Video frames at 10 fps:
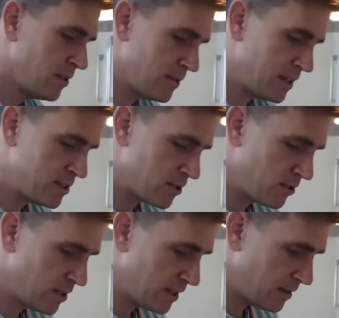That's a
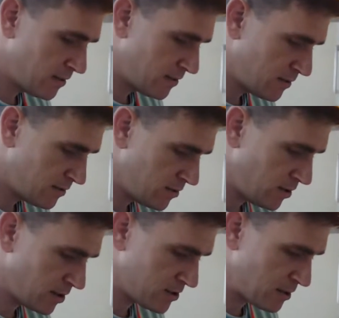goodie. Yeah,
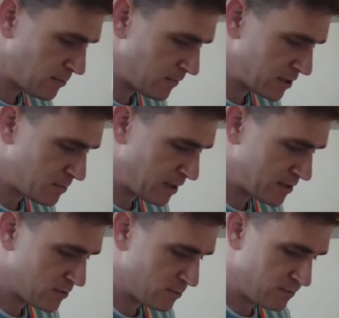because some of our
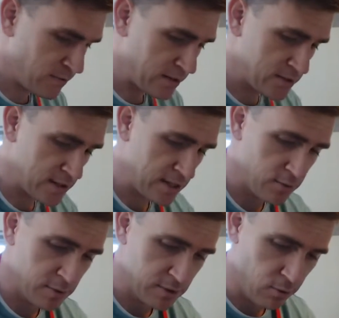spices we found today were a
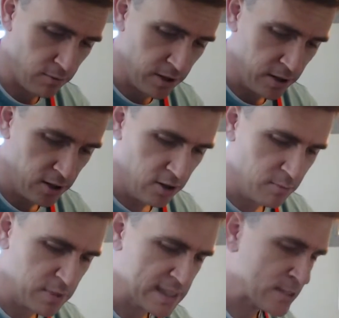
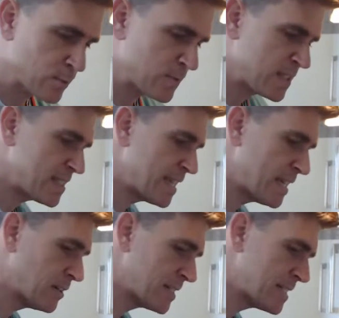bit sort of
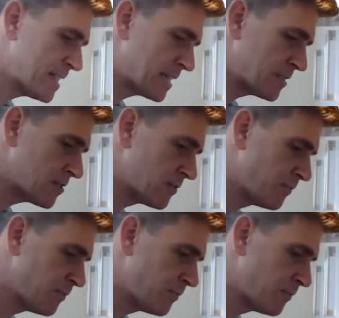stale and stagnant.